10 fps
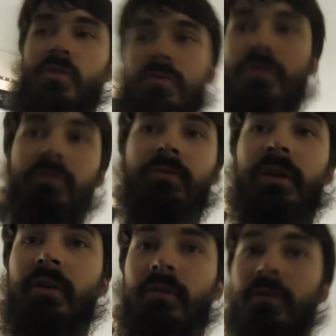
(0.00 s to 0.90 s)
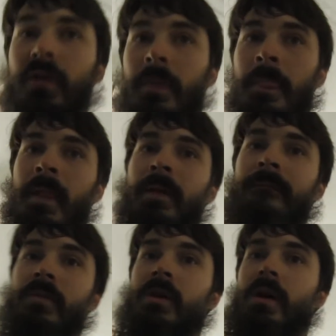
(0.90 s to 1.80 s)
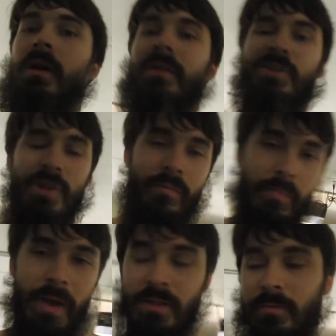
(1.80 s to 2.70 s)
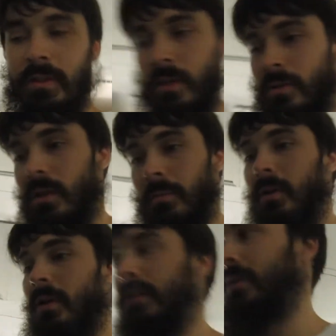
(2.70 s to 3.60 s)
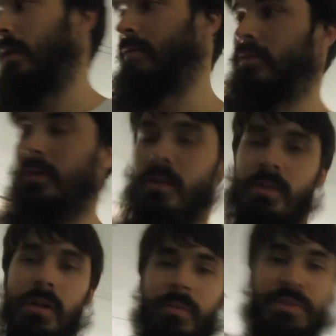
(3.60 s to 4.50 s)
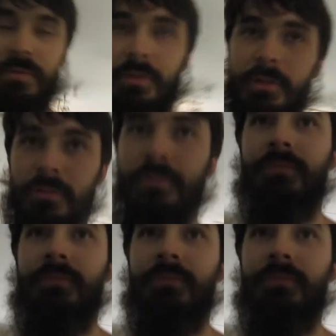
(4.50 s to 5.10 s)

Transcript: or too little, unless you have a massive leak or something, and then obviously it's going to be too little.